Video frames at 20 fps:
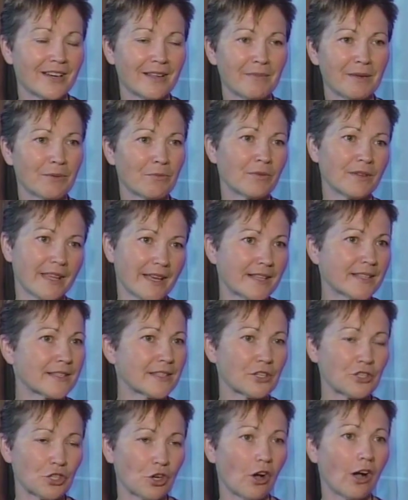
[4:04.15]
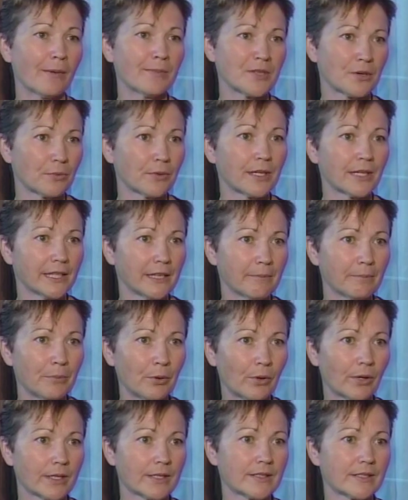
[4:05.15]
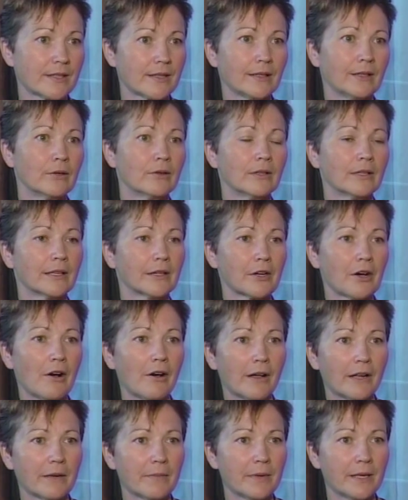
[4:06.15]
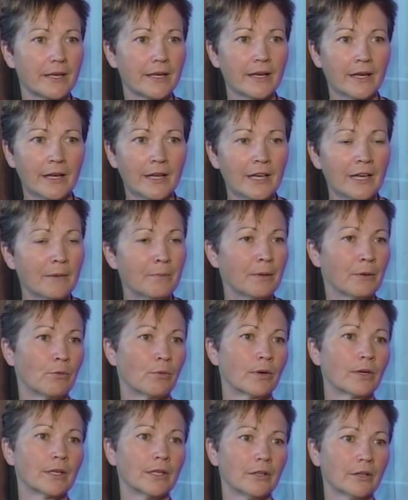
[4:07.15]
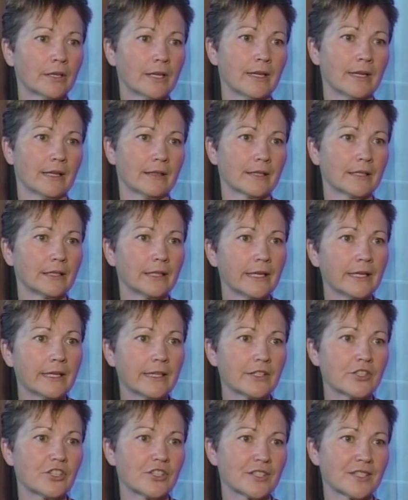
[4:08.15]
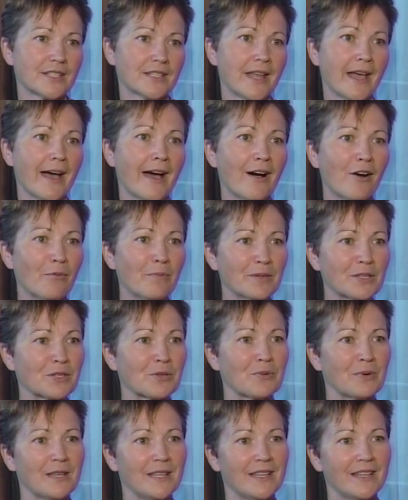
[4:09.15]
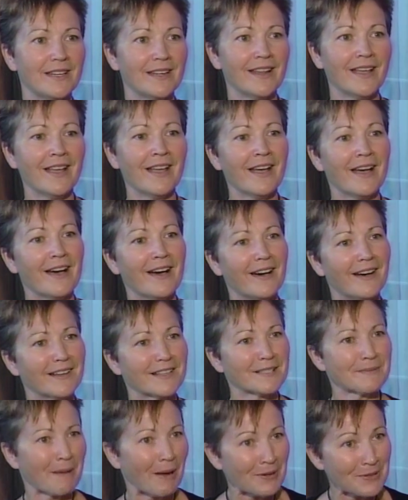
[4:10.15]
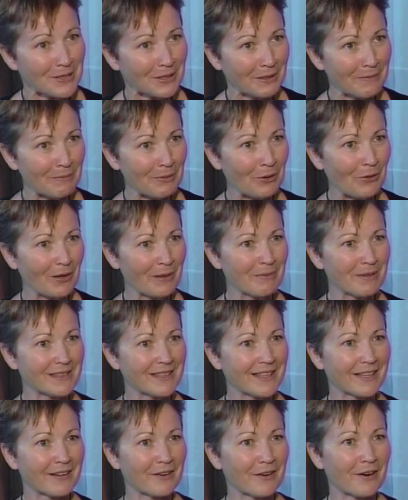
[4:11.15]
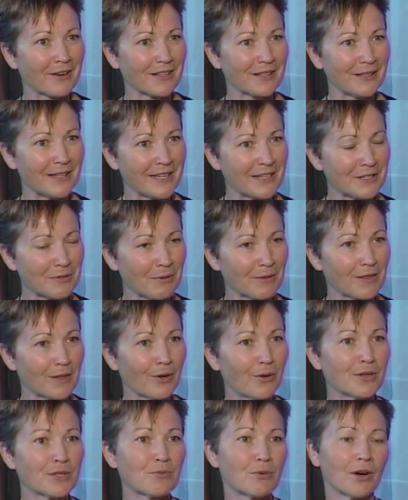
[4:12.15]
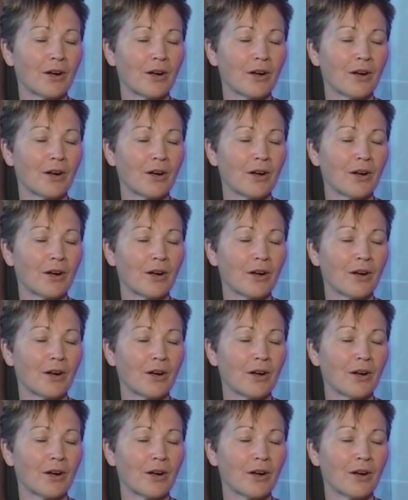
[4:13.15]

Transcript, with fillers: I mean, yes, the jobs are really important to the local economy, but we're looking at the linkages now between uh, spousal employment that are, are, linked with those.